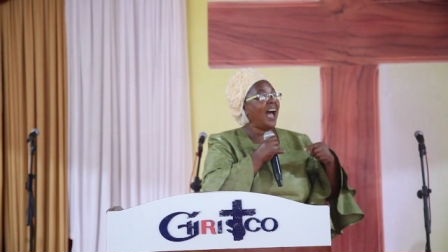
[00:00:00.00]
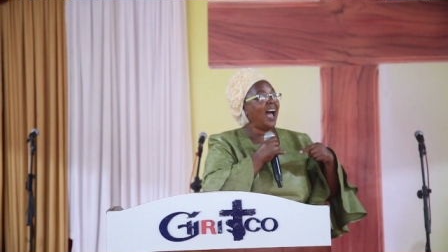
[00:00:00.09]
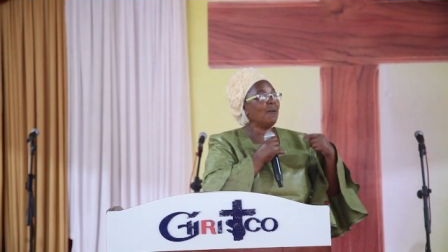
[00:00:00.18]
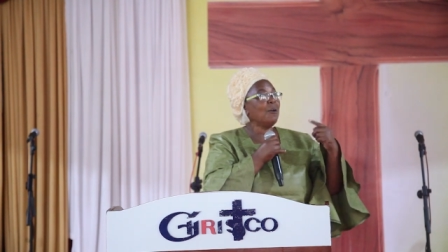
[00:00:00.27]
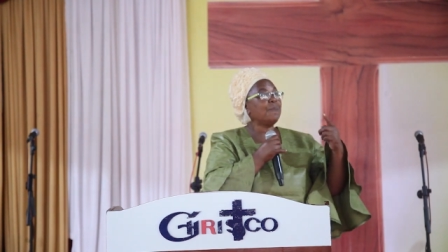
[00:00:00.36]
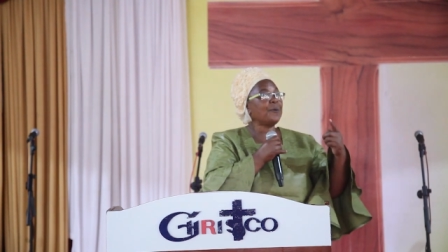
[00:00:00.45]

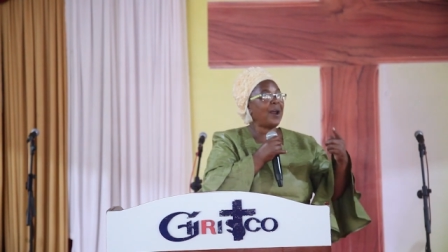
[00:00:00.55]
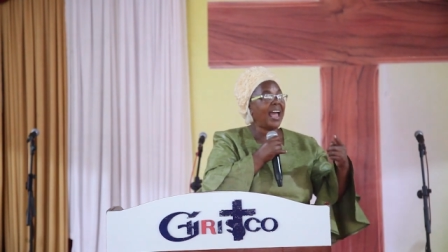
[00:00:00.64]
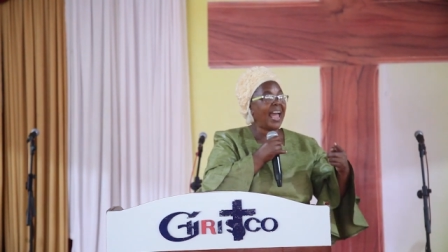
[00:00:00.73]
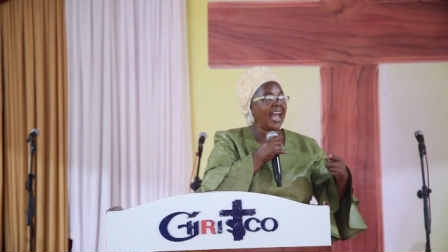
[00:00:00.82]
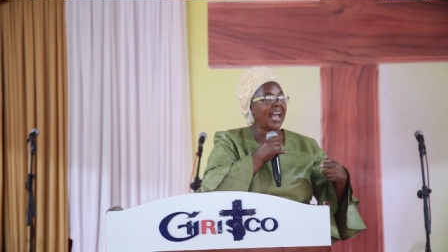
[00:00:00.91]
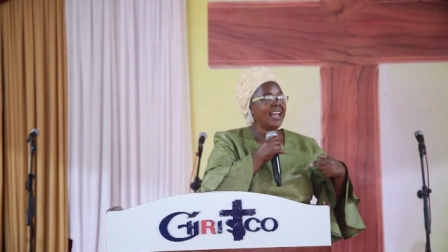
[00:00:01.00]
I will
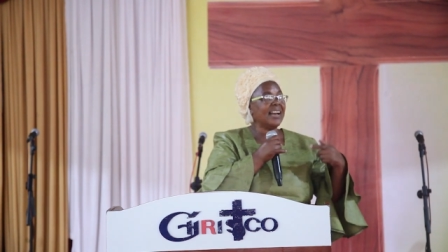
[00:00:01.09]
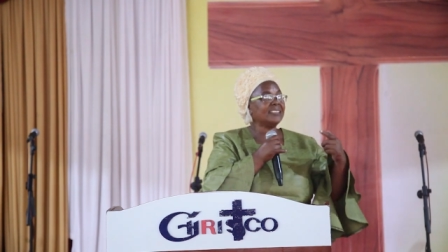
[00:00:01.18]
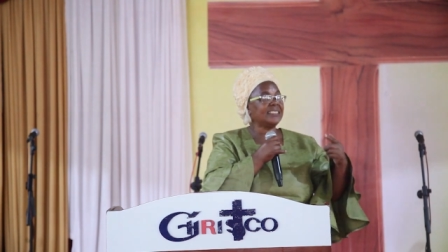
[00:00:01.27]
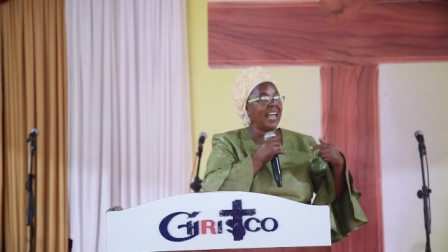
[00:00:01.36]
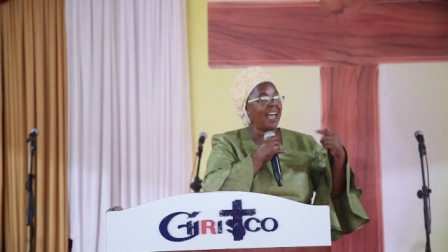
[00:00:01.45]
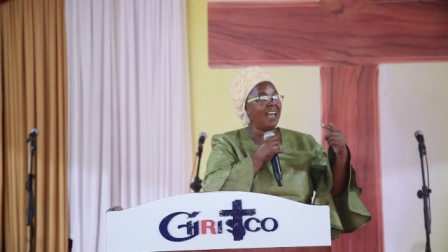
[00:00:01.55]
pray
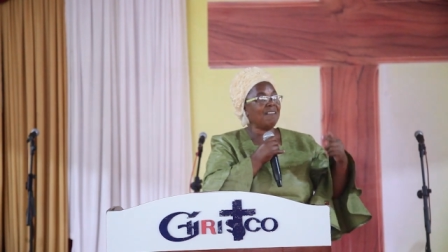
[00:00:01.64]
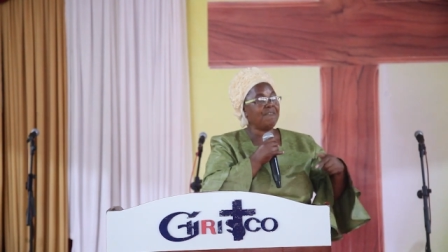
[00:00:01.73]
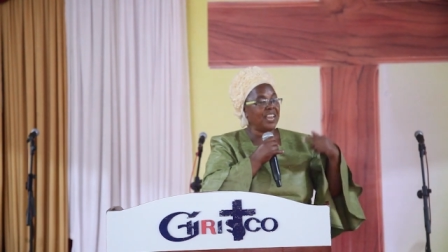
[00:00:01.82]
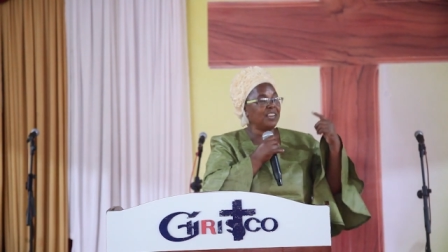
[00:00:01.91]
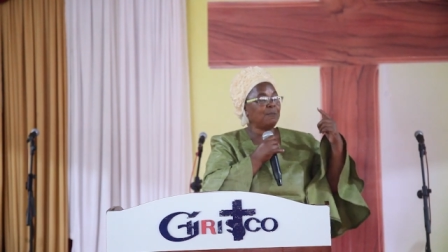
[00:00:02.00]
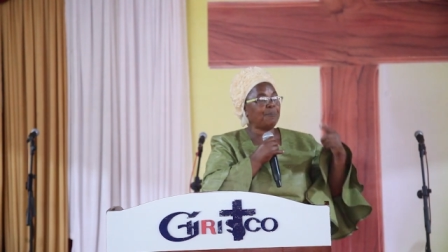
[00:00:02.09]
as
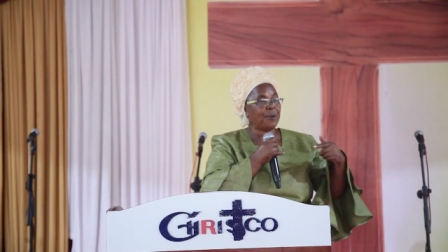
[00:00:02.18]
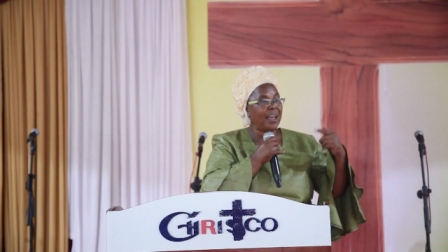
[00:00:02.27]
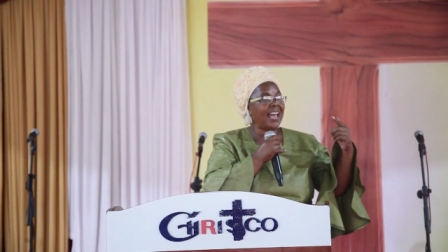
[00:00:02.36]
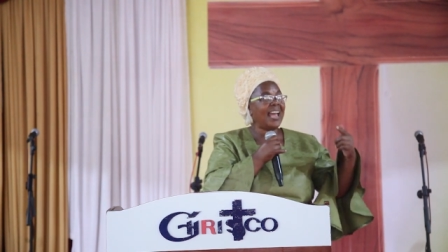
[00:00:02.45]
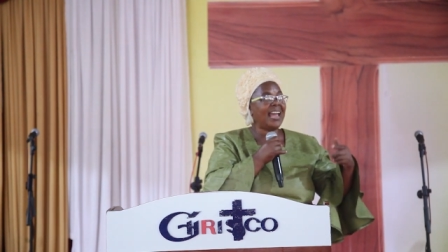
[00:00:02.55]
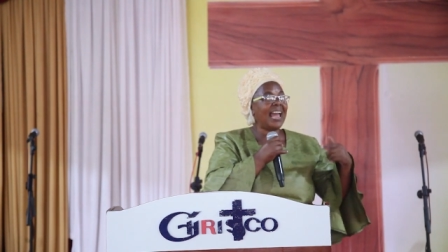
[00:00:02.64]
David
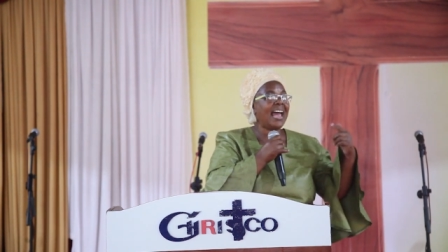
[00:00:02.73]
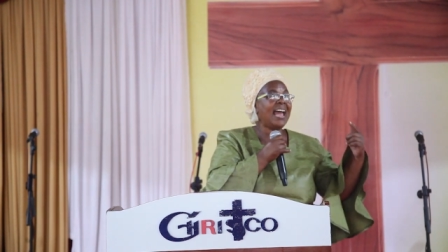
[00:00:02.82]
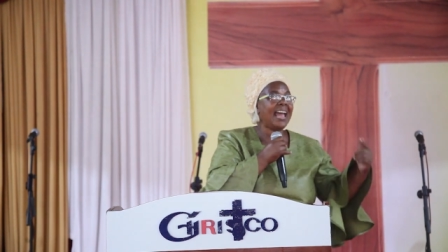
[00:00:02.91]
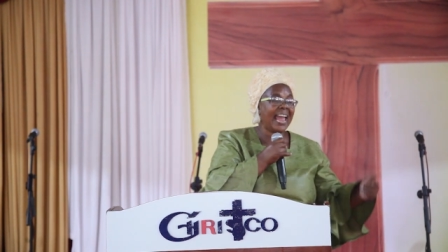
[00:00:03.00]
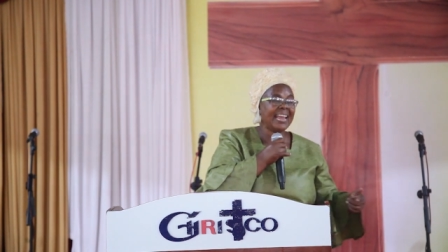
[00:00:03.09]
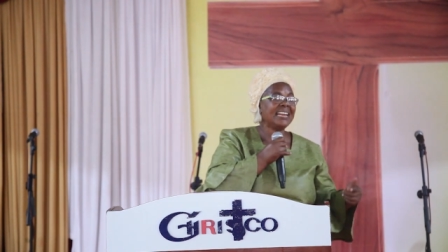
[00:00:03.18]

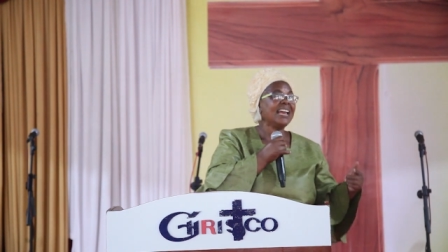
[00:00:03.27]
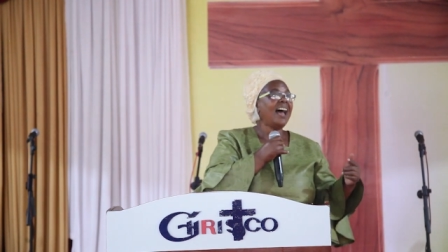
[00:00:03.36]
prayed.